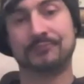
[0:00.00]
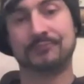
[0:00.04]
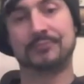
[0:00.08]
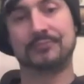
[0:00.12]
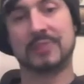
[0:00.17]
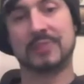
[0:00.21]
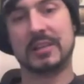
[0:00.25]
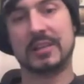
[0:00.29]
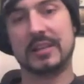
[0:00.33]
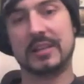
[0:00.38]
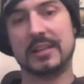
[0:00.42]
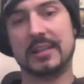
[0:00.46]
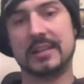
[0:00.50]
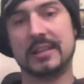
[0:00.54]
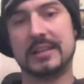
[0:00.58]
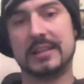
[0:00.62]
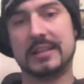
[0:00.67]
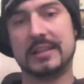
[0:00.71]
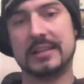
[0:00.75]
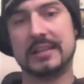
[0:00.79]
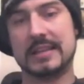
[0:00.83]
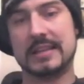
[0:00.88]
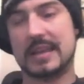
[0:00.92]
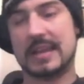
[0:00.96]
the launch
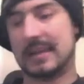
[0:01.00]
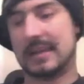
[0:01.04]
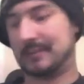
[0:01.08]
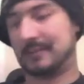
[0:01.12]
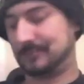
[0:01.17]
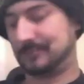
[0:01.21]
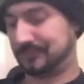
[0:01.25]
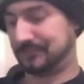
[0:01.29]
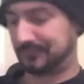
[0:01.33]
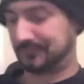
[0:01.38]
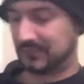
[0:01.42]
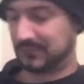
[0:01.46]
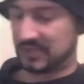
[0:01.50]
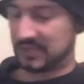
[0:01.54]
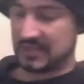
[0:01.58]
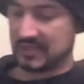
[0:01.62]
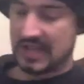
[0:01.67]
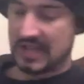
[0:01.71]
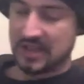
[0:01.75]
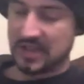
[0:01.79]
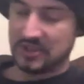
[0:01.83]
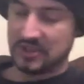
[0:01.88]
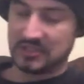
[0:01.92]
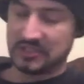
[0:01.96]
control. Yeah, so
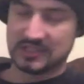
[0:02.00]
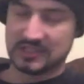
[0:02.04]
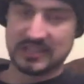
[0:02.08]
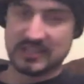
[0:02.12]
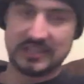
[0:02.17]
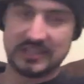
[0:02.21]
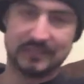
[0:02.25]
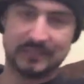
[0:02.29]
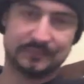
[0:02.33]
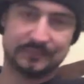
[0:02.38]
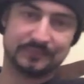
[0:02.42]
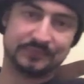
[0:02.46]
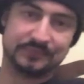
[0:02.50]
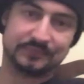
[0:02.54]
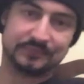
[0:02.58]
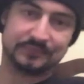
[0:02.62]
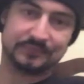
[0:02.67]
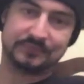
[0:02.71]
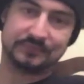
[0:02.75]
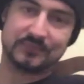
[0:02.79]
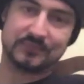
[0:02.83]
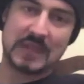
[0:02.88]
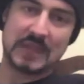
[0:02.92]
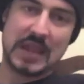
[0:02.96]
now you can see
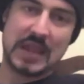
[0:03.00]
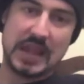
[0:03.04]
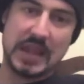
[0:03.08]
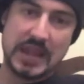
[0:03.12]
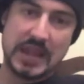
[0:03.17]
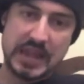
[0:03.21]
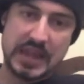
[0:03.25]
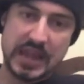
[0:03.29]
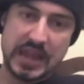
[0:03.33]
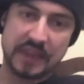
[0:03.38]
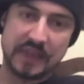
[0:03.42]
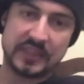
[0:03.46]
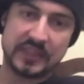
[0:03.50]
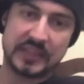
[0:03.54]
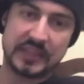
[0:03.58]
nothing